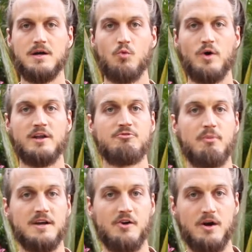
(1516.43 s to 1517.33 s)
What if
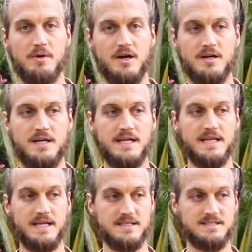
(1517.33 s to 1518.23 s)
my Dharma
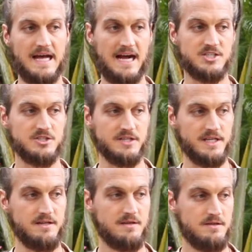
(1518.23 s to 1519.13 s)
is actually